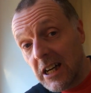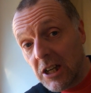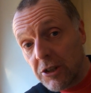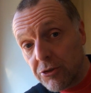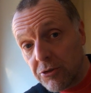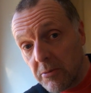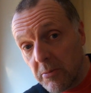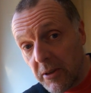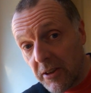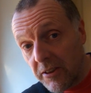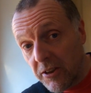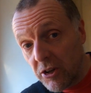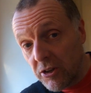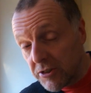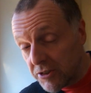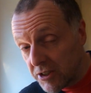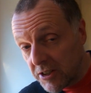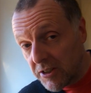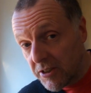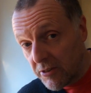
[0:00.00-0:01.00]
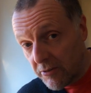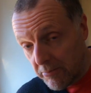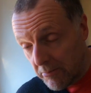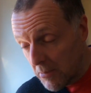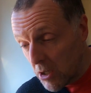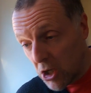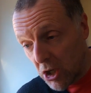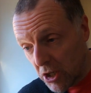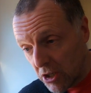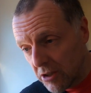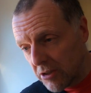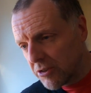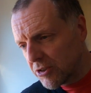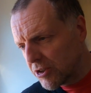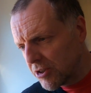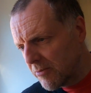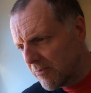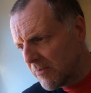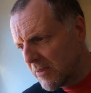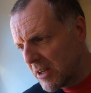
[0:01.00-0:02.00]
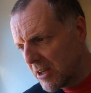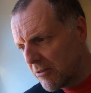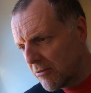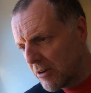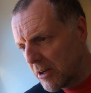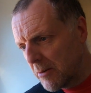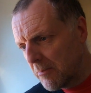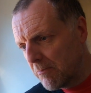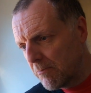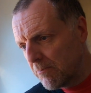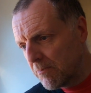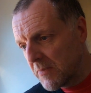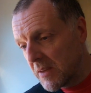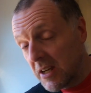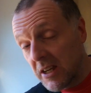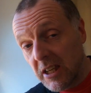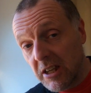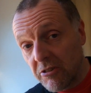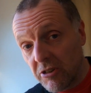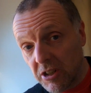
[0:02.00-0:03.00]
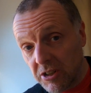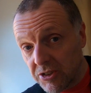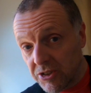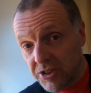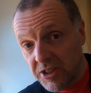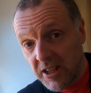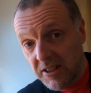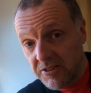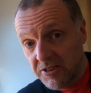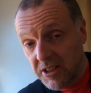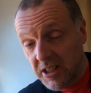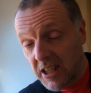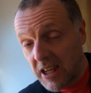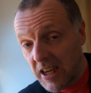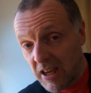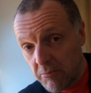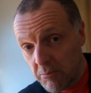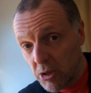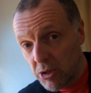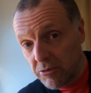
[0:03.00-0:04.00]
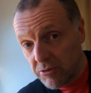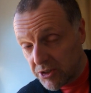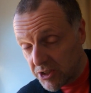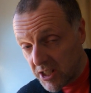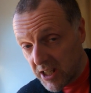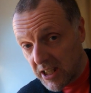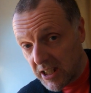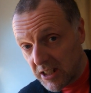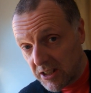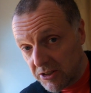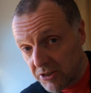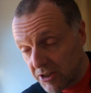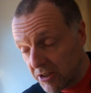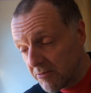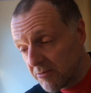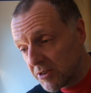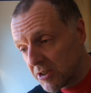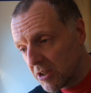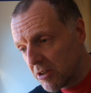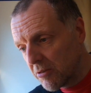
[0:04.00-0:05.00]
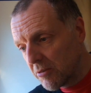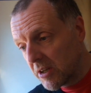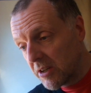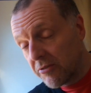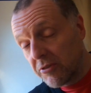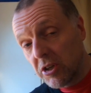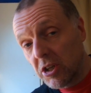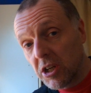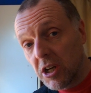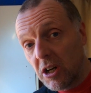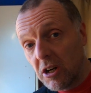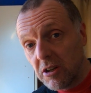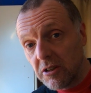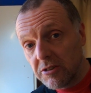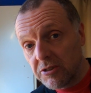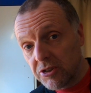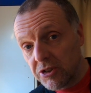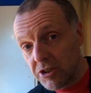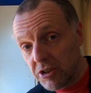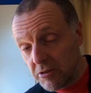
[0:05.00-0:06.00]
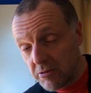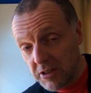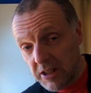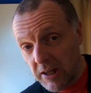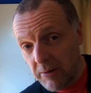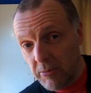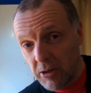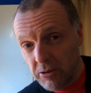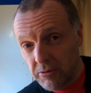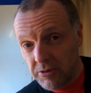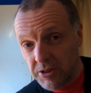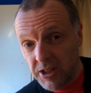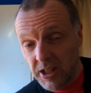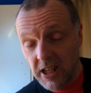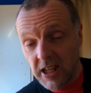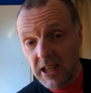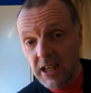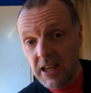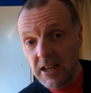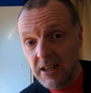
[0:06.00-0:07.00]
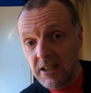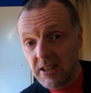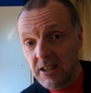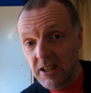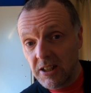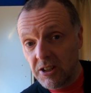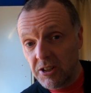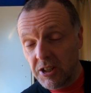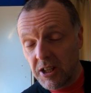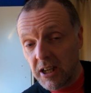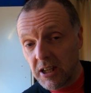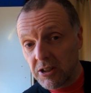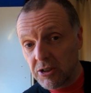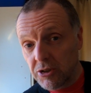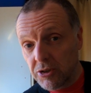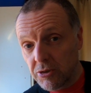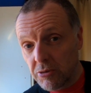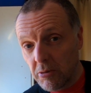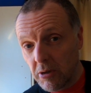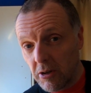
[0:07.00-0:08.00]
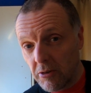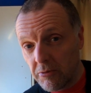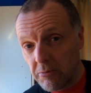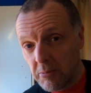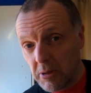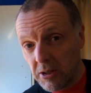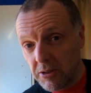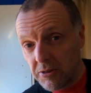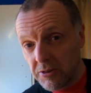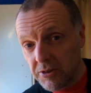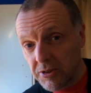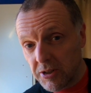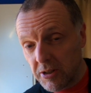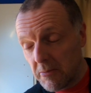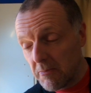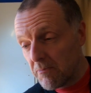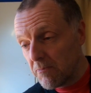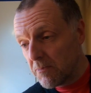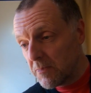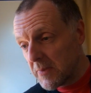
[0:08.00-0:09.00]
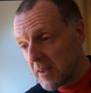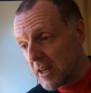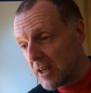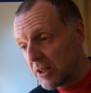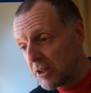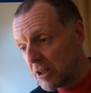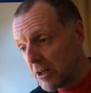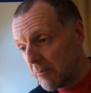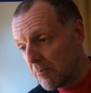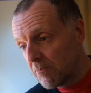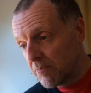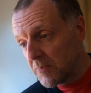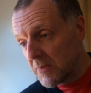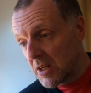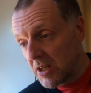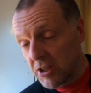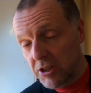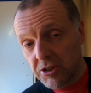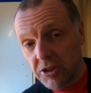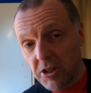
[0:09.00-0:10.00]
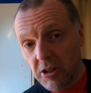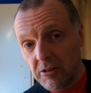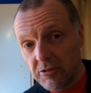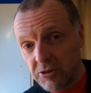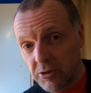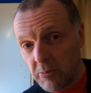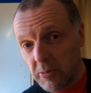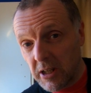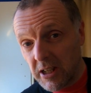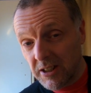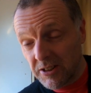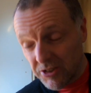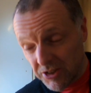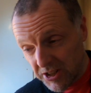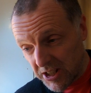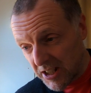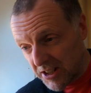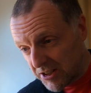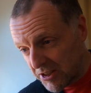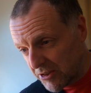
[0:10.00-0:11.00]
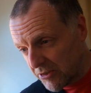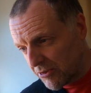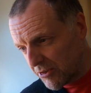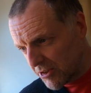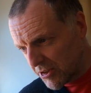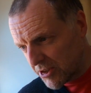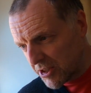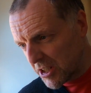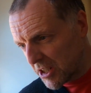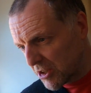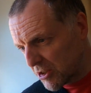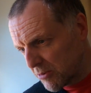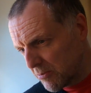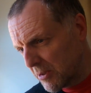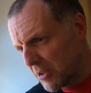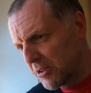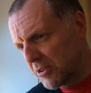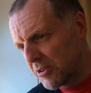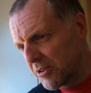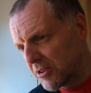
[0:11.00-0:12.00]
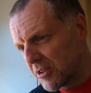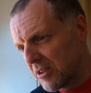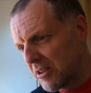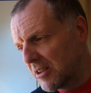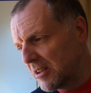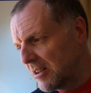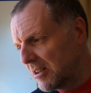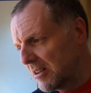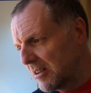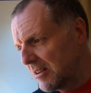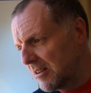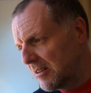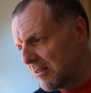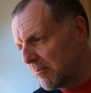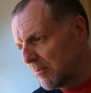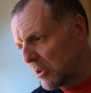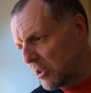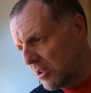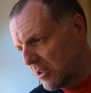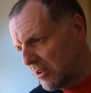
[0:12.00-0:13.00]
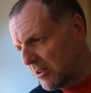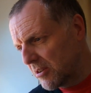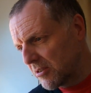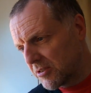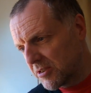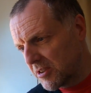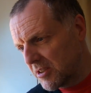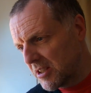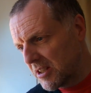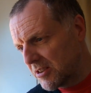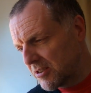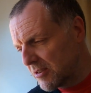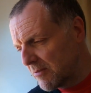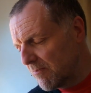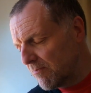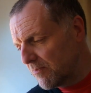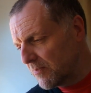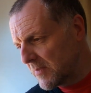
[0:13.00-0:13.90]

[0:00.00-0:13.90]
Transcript: As from the 30th of March, they're extending MOTs. So if your car's due an MOT in the next 12 months, then it's going to be extended for 6 months by the looks of this.